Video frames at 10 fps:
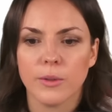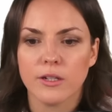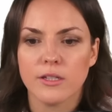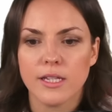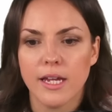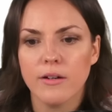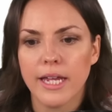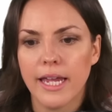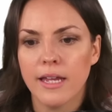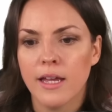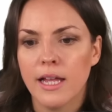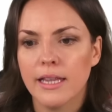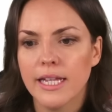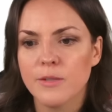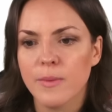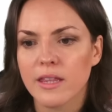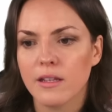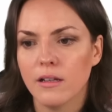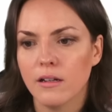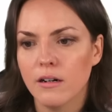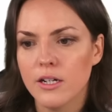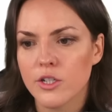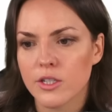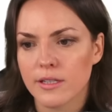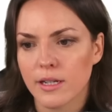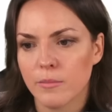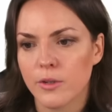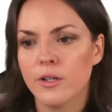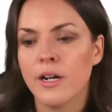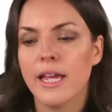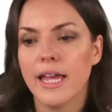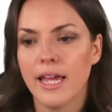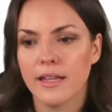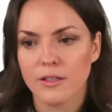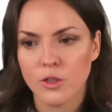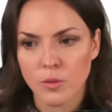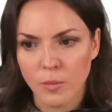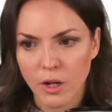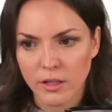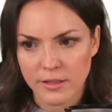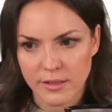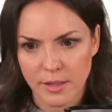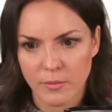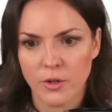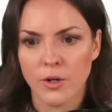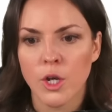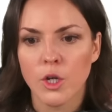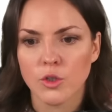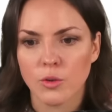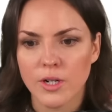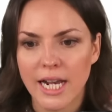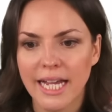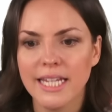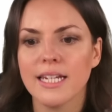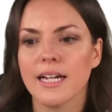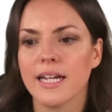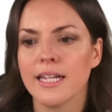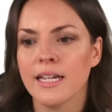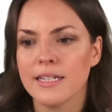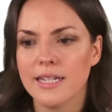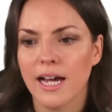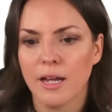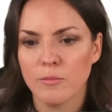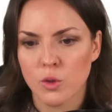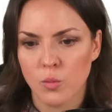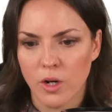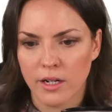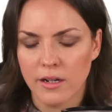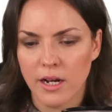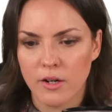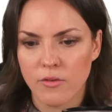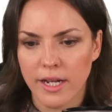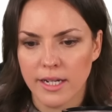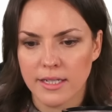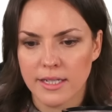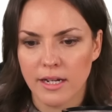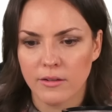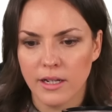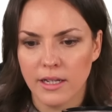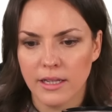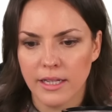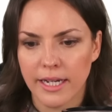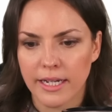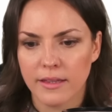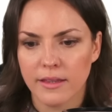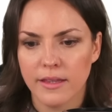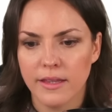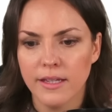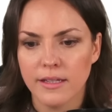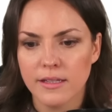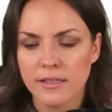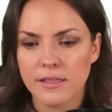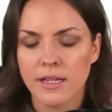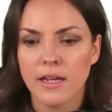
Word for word: We could say, okay, let's pick the largest number and the smallest number. So 99 times 1, I write it down like this.